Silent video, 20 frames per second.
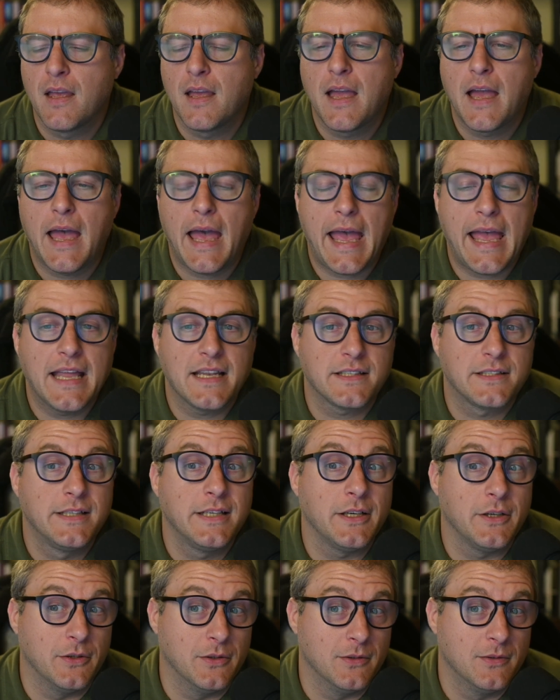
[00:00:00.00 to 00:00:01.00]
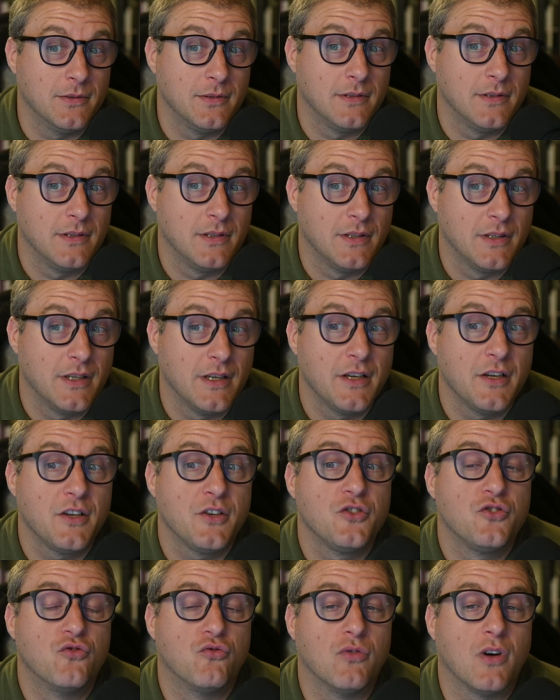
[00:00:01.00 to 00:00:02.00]
And two,
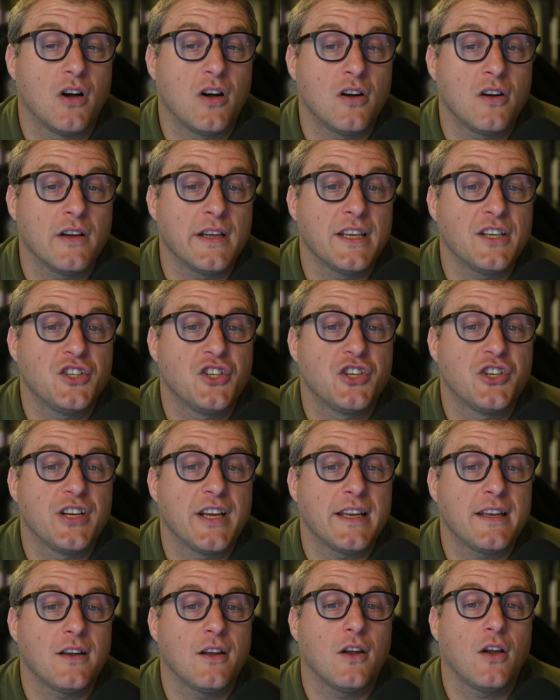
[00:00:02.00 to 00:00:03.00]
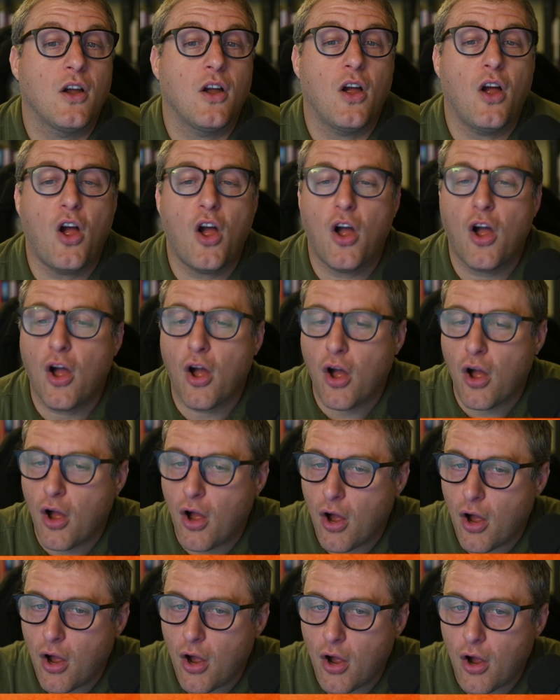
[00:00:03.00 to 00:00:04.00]
drawing shit
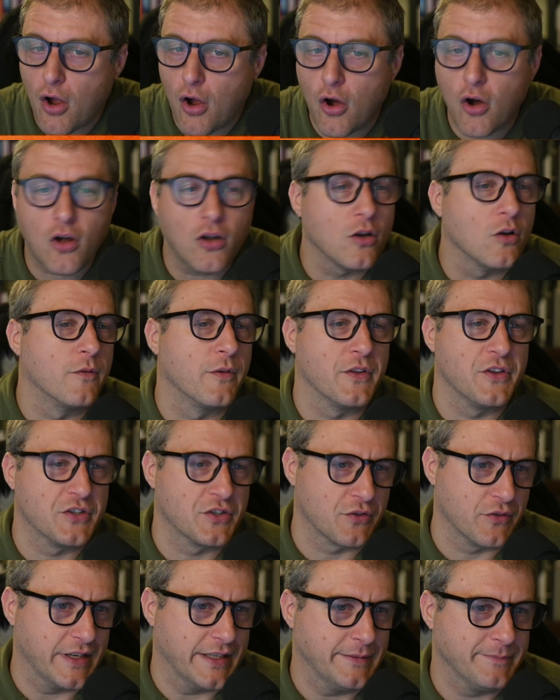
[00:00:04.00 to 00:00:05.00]
all over the screen.